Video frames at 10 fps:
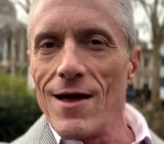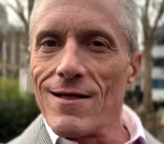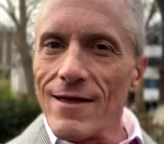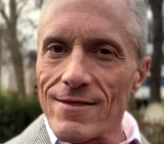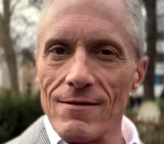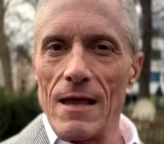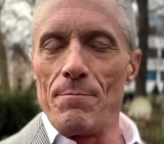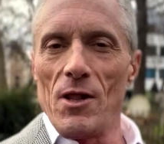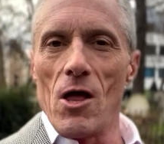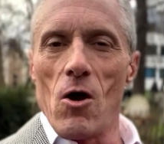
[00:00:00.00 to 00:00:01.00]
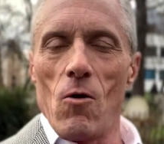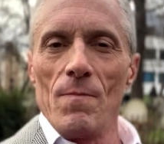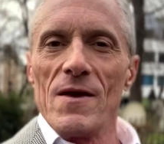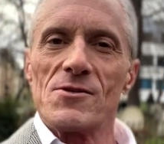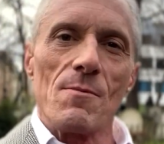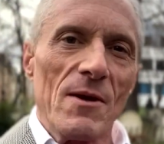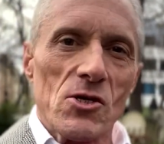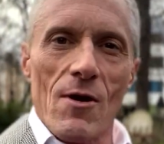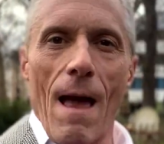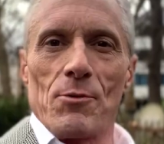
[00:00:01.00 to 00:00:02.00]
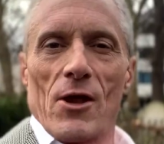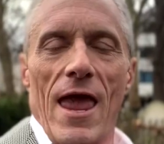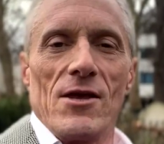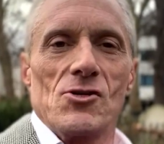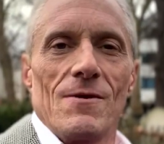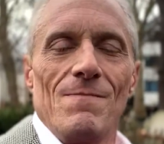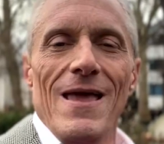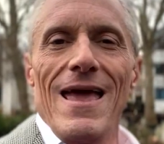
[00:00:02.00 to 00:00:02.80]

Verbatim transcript: Click the link below, submit your application,